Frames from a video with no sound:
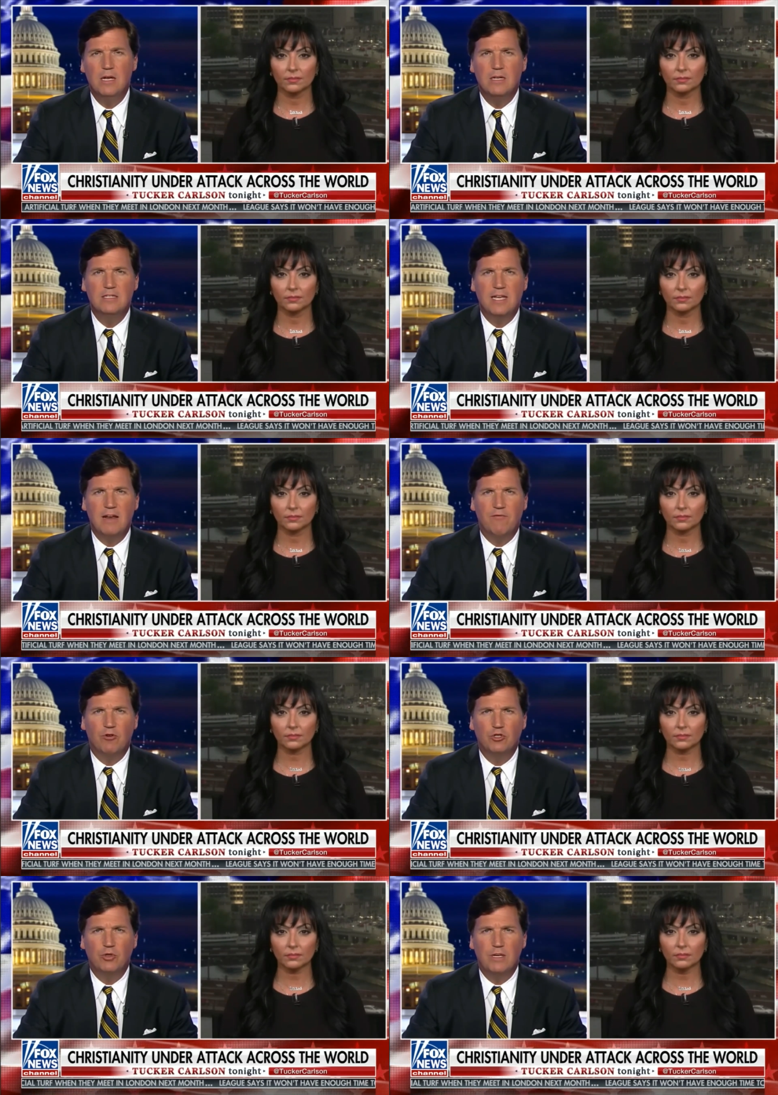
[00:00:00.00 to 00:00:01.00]
Speaker 1: said
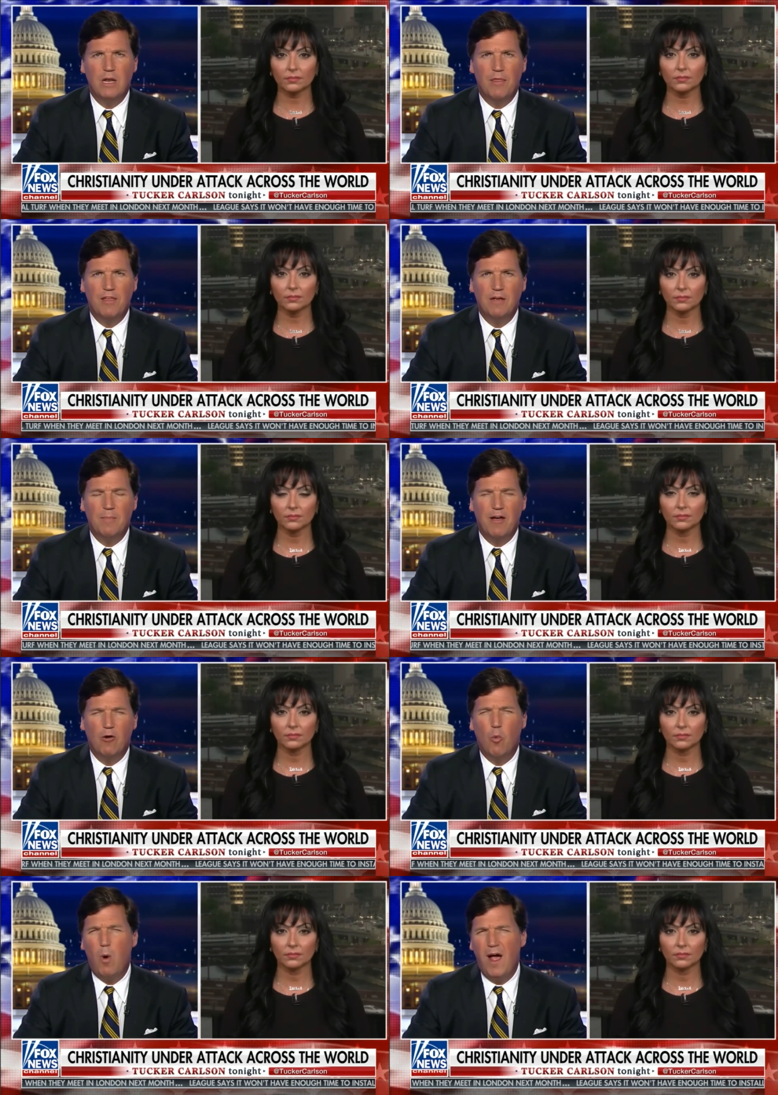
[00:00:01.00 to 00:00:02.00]
virtually nothing about it.
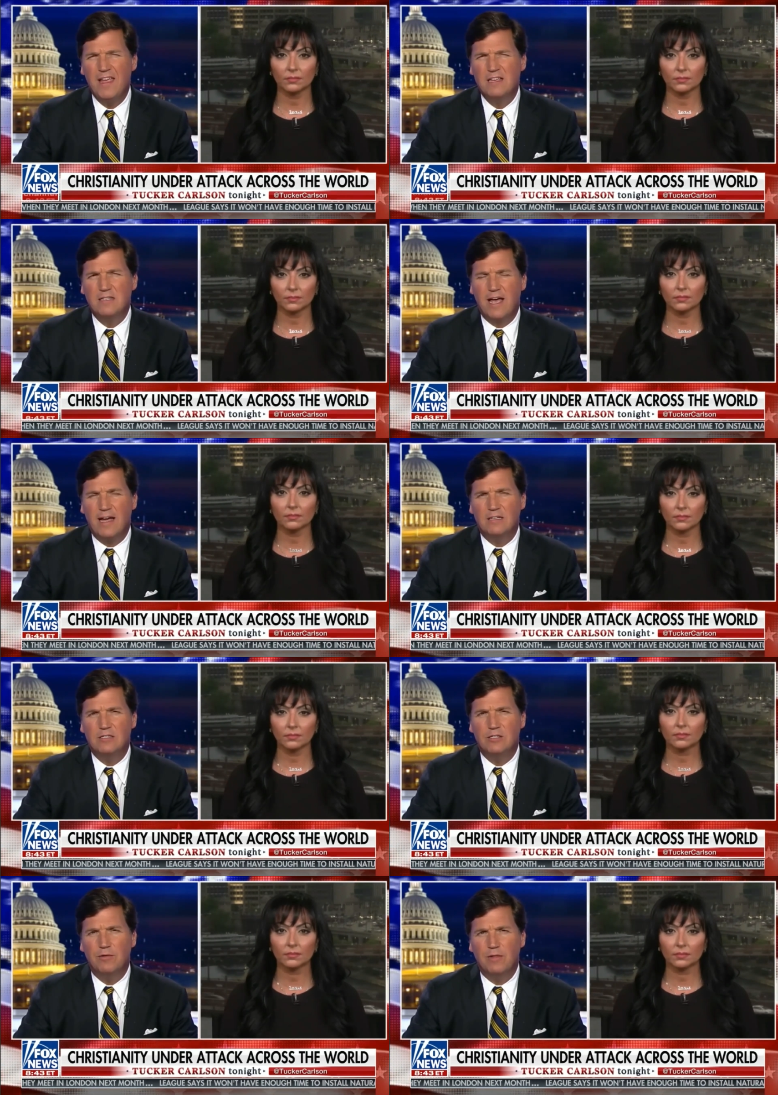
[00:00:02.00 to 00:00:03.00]
Why is that, do
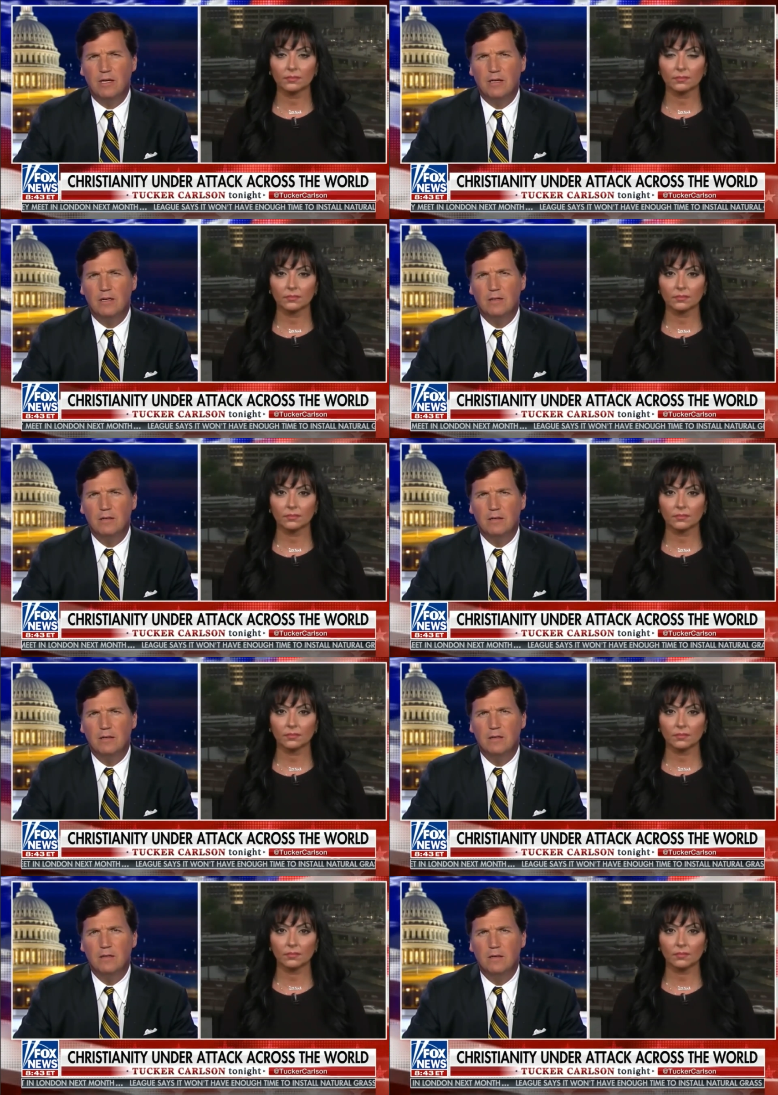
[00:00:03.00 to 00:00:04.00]
you think?
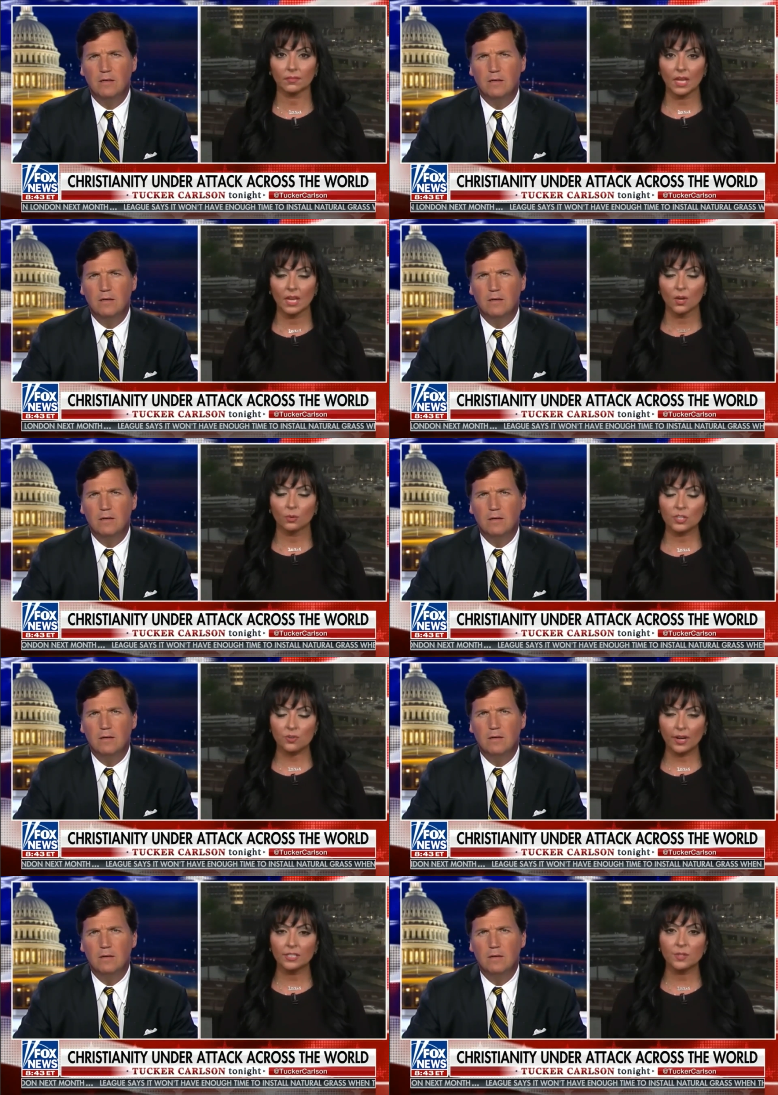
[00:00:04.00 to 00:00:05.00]
Speaker 2: We're
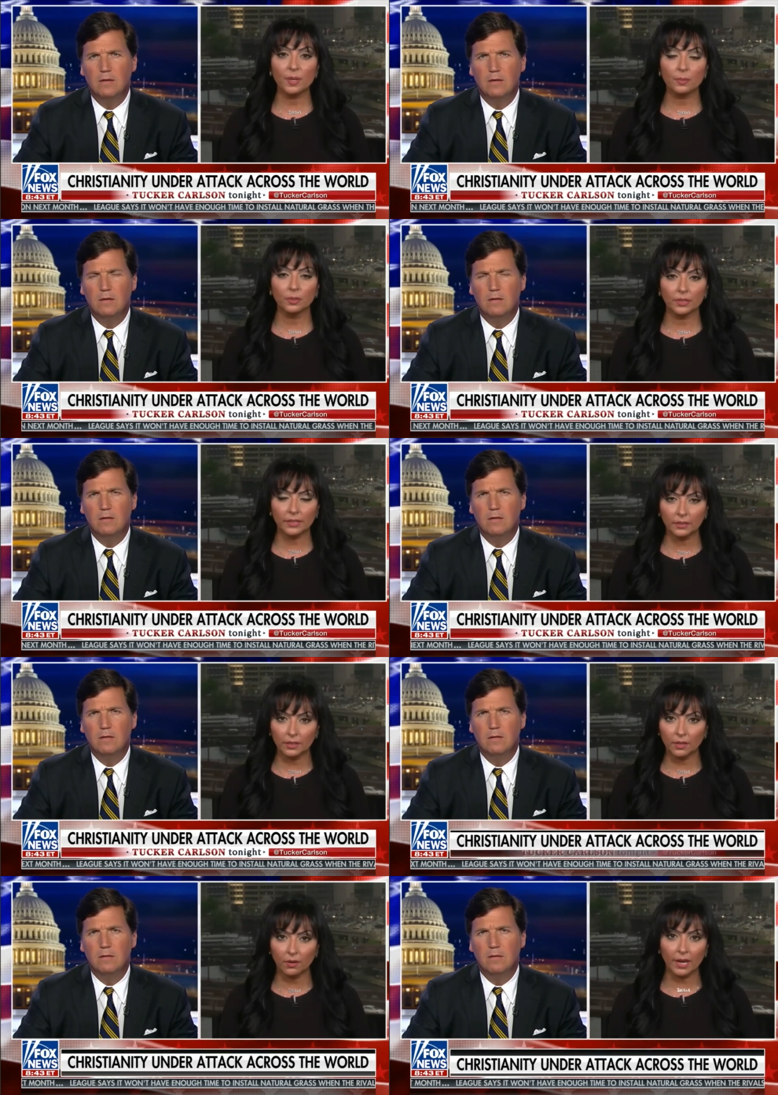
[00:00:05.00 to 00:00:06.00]
trying to be politically
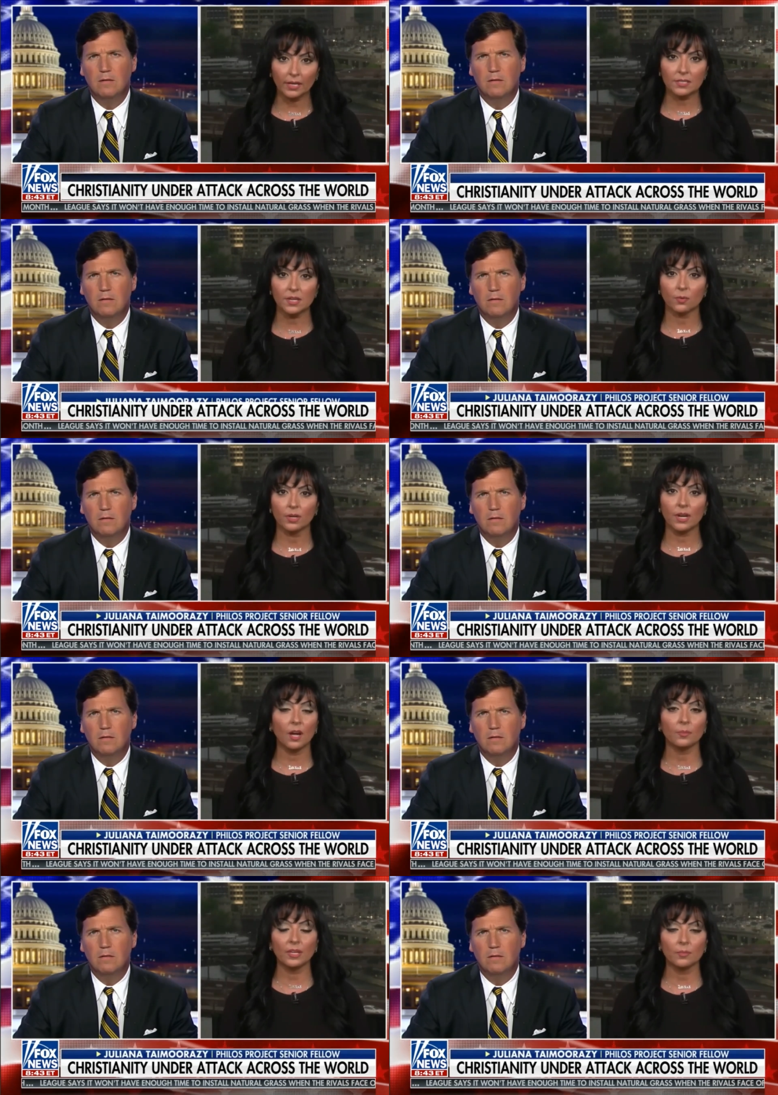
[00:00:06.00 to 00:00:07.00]
correct. We're not
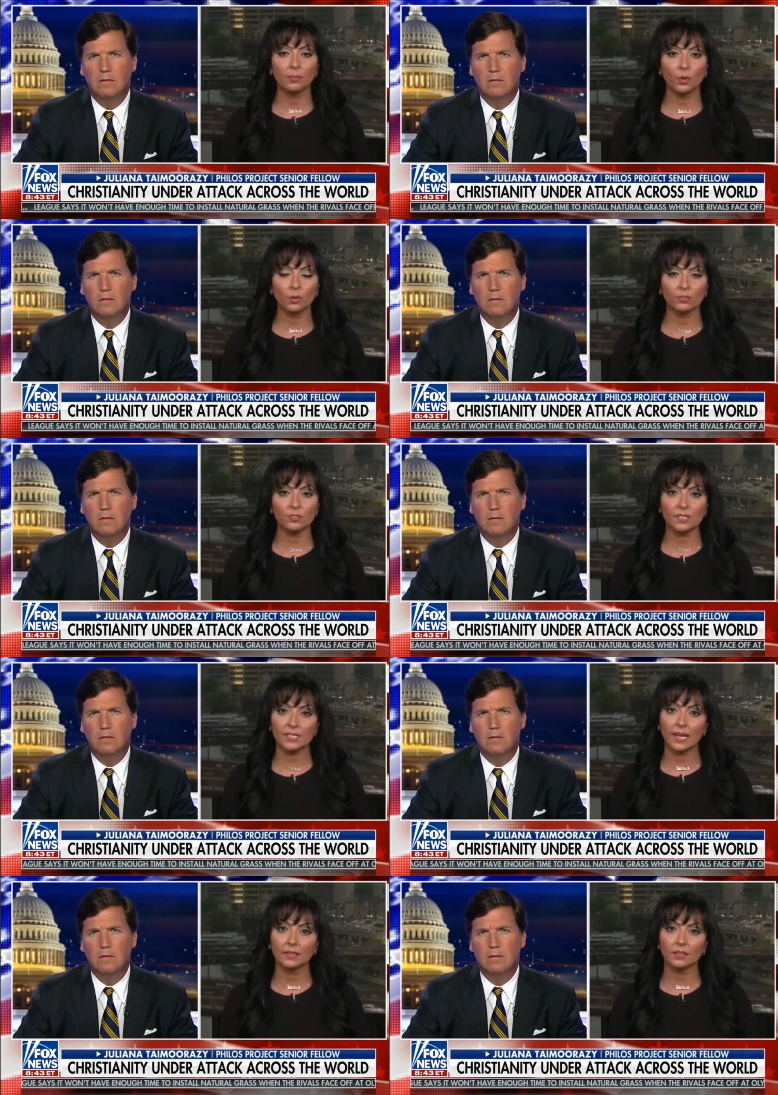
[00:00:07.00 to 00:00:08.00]
being bold to
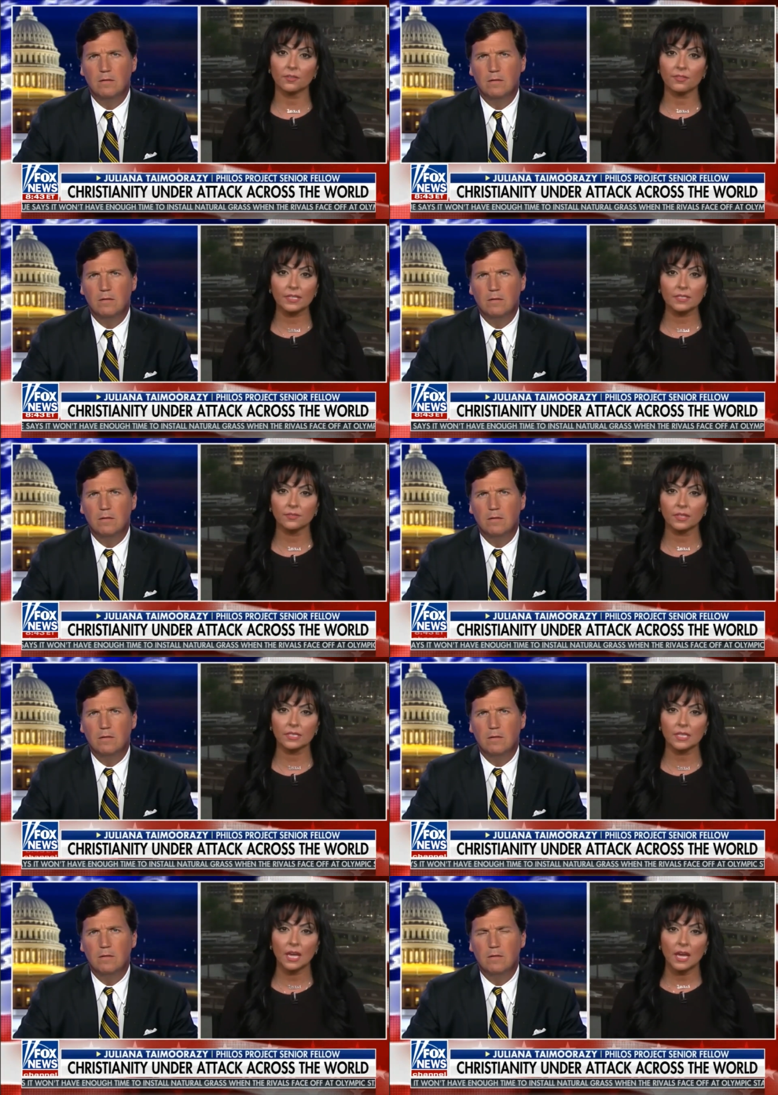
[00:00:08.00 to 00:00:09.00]
stand in the face of this.
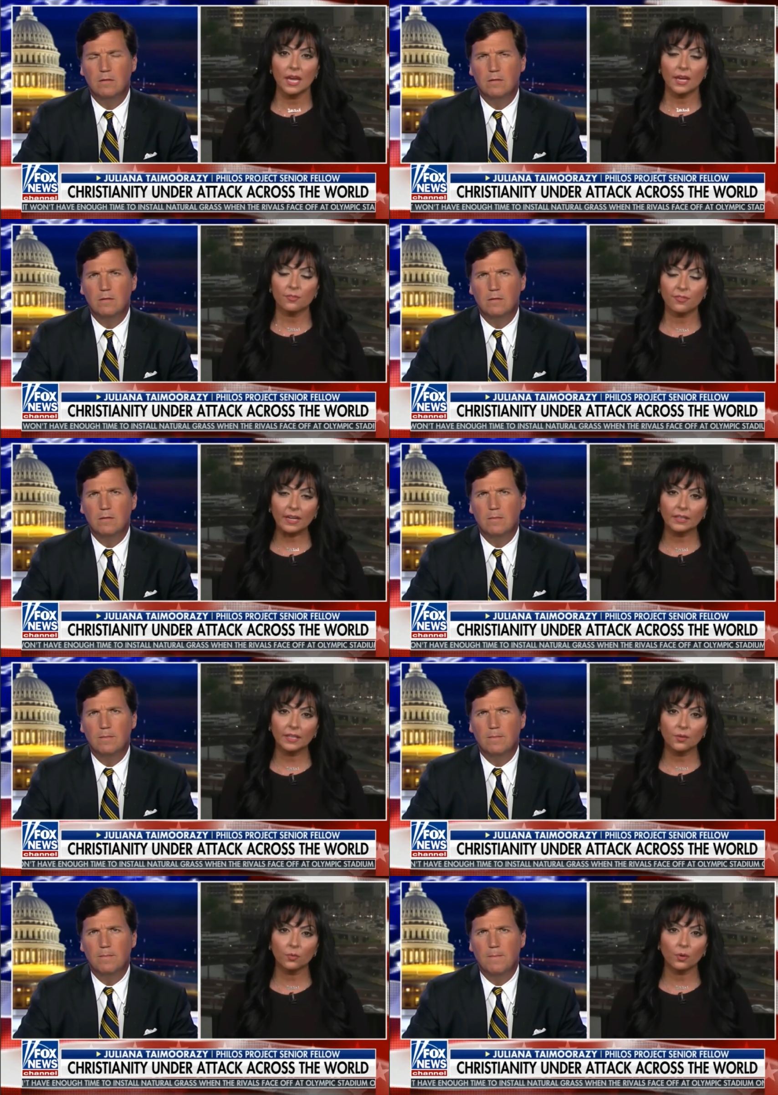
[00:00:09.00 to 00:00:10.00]
And
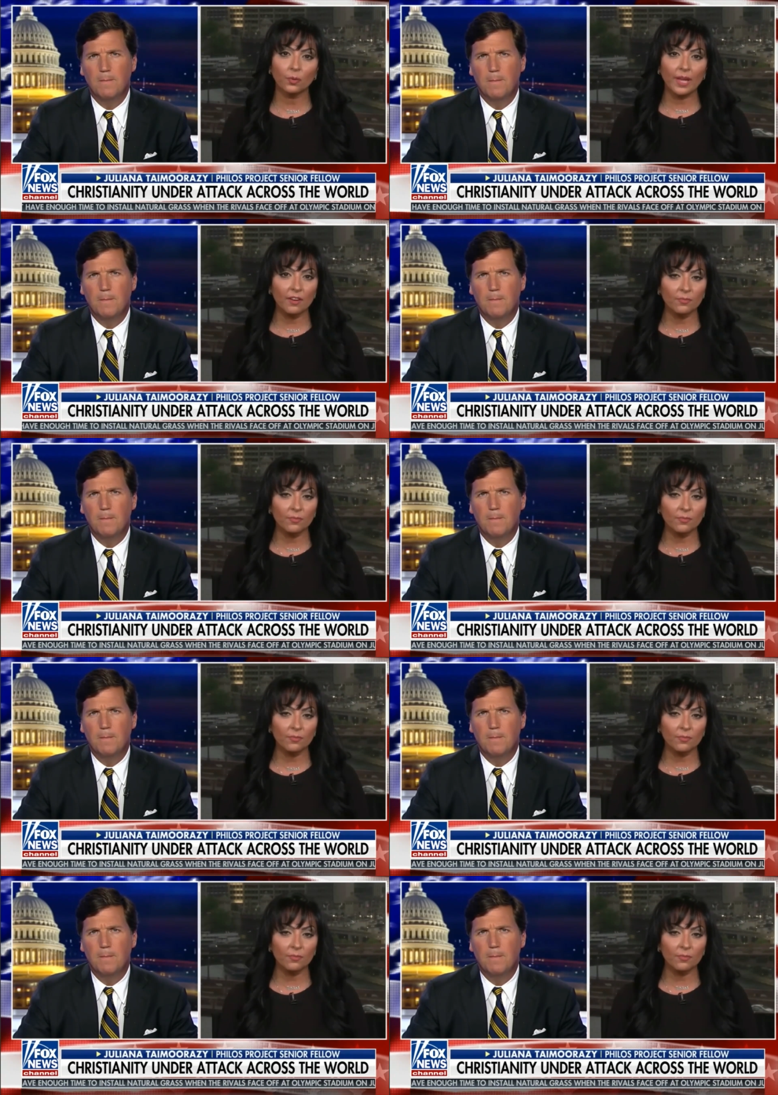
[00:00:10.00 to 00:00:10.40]
frankly, what we have